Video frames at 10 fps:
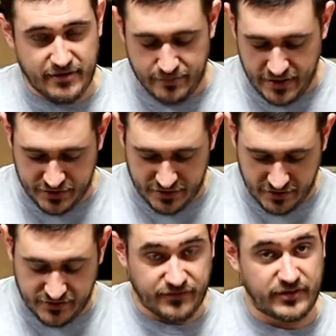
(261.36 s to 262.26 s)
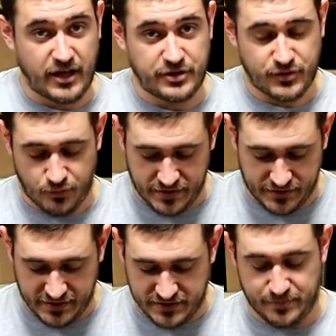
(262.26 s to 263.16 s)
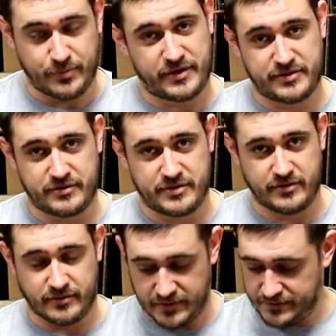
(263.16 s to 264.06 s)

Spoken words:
and make sure it's flush with the suppressor tube.